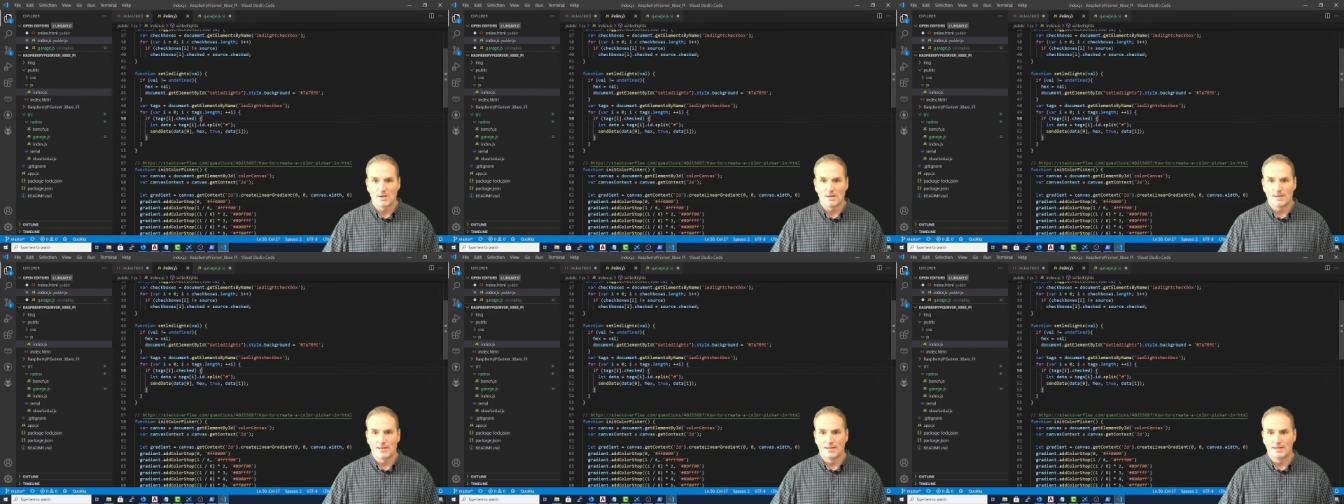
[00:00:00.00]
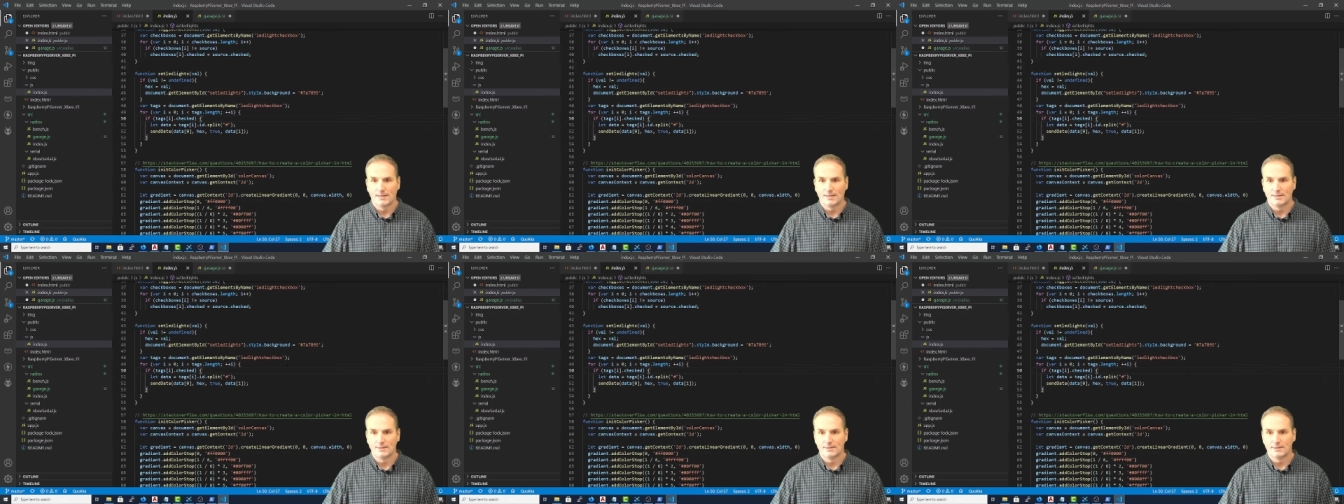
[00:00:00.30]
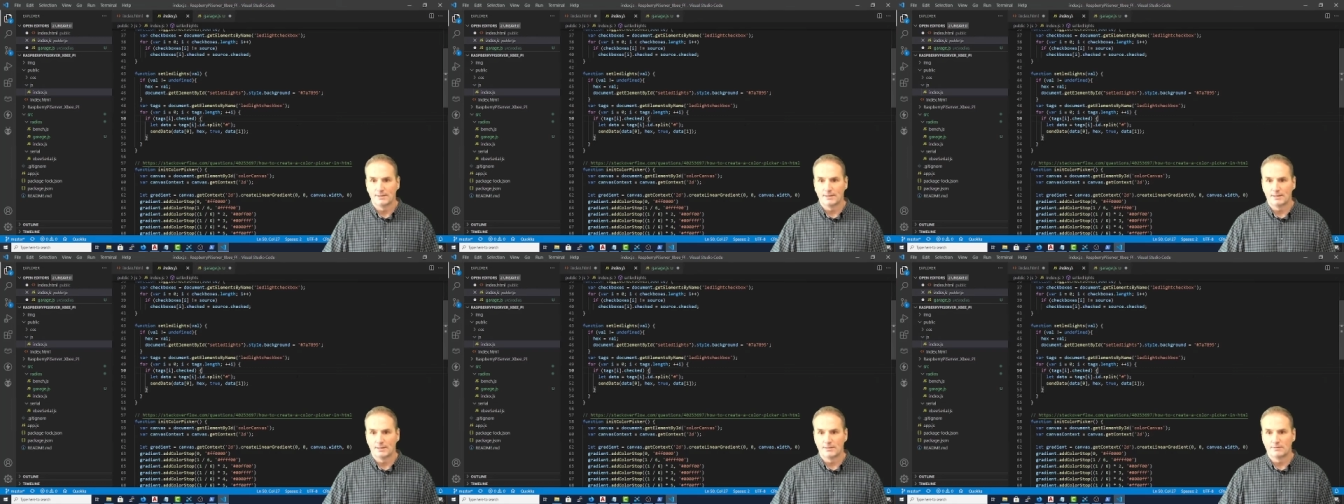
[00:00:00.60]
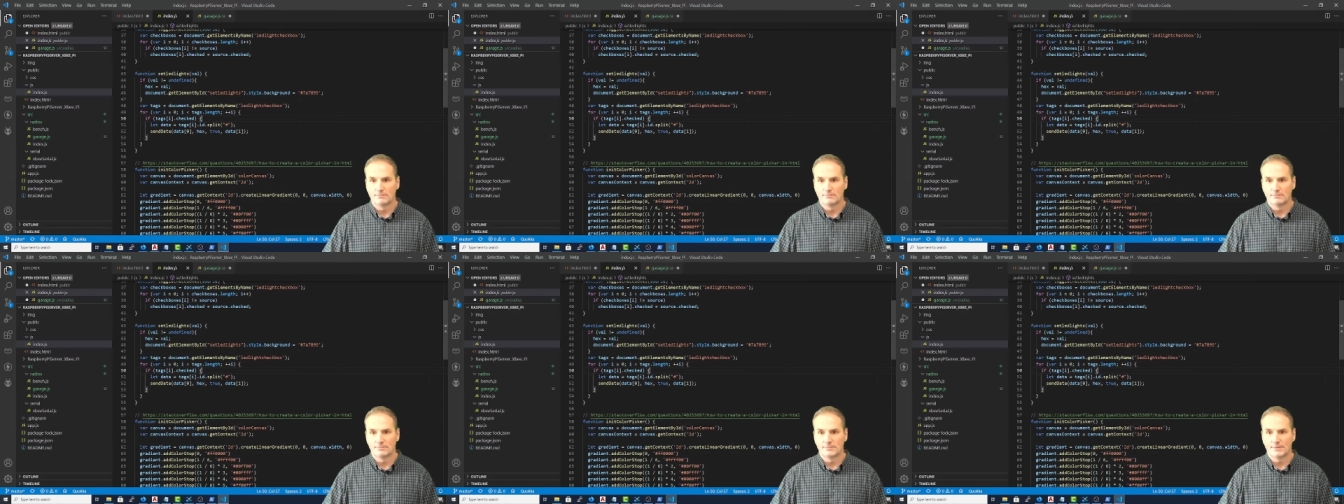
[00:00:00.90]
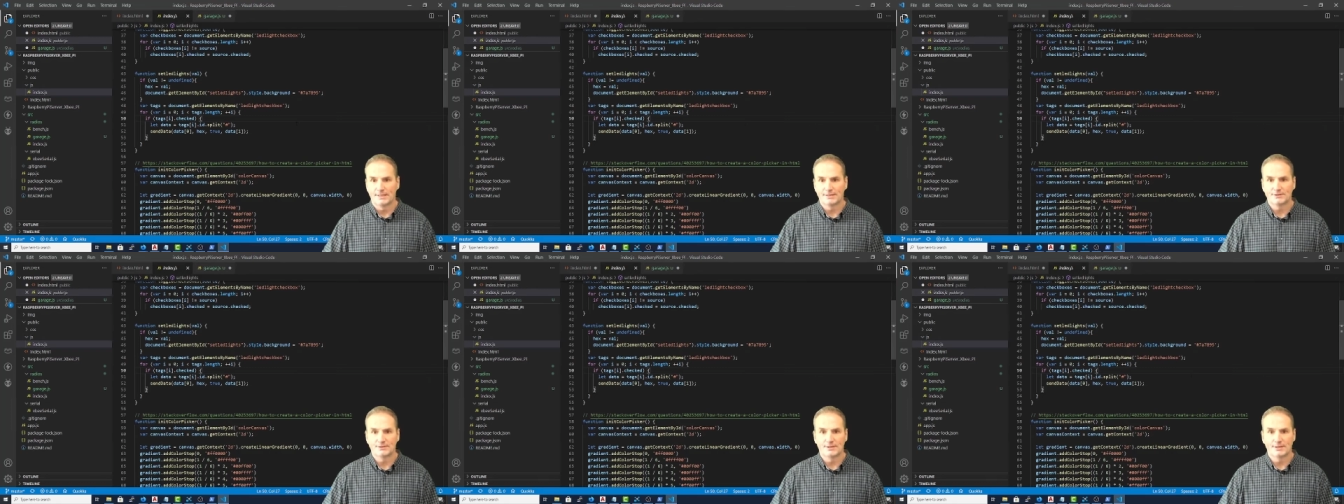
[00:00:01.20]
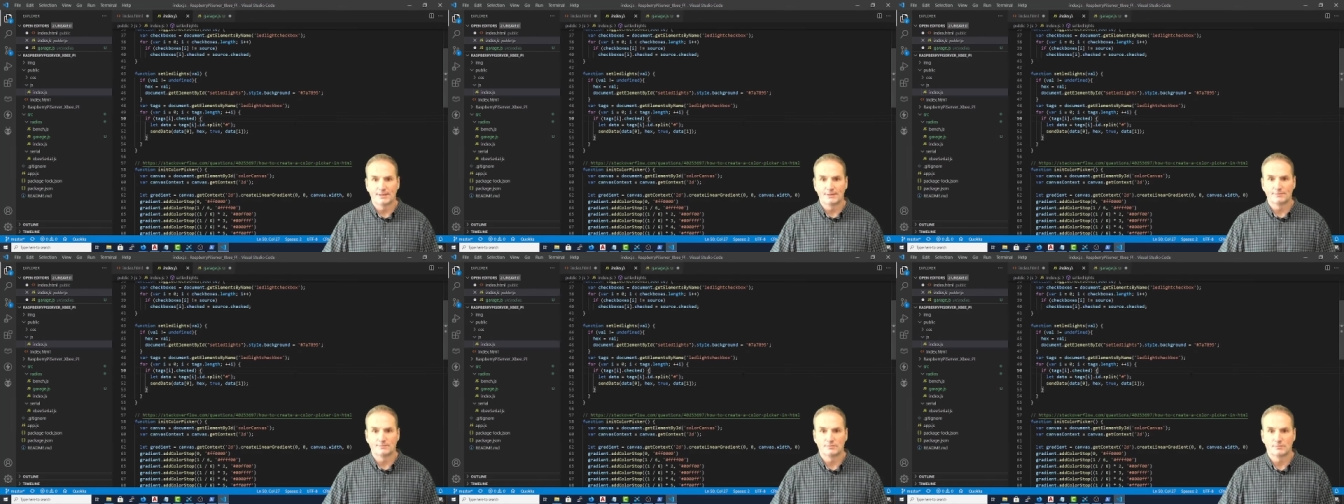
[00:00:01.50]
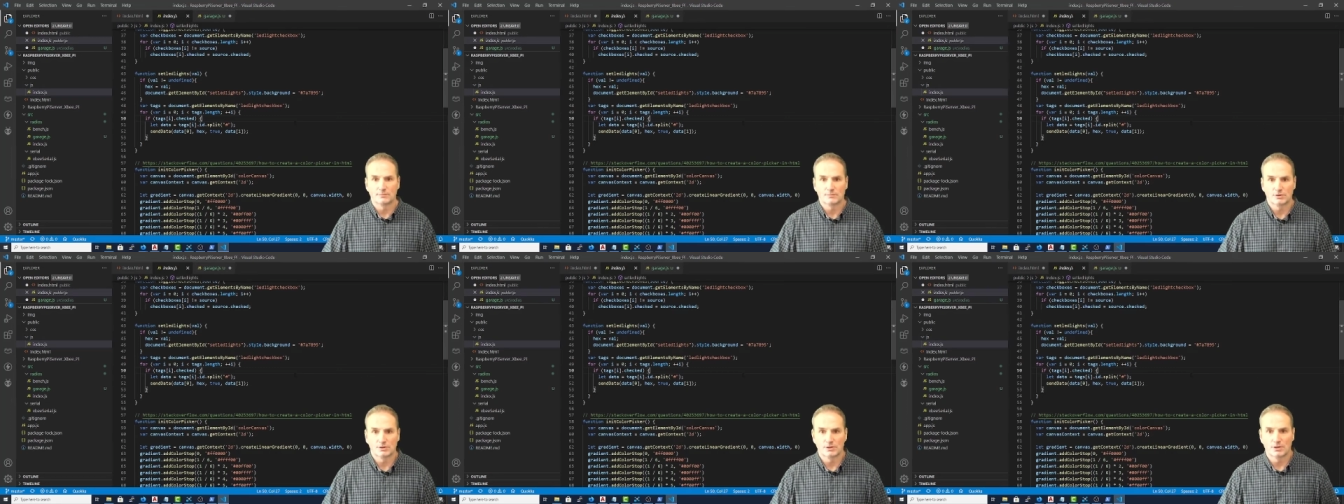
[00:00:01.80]
and that's it.
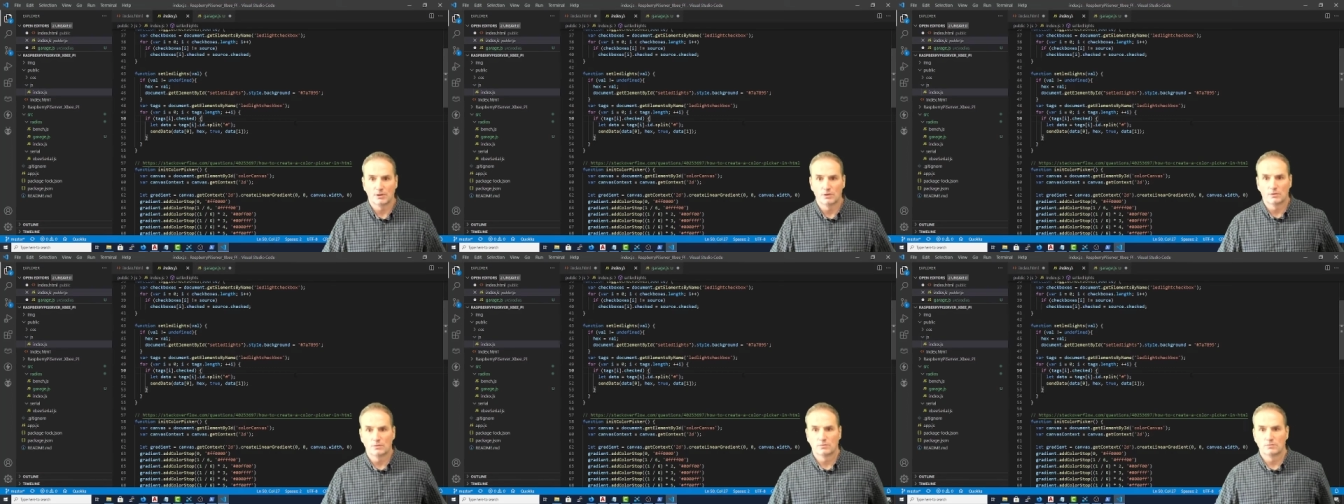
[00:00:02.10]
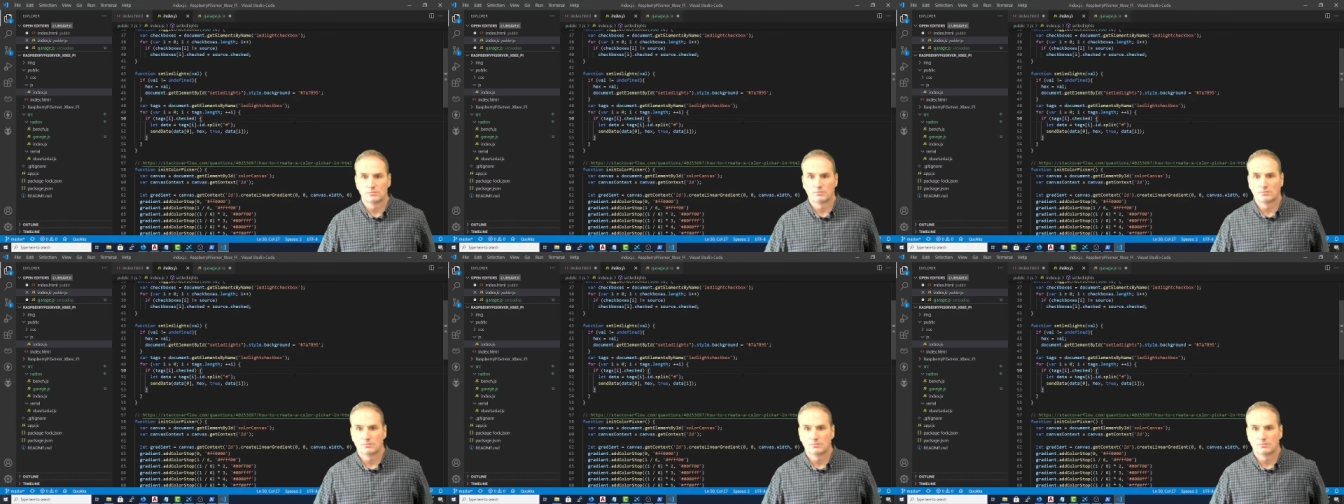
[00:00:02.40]
So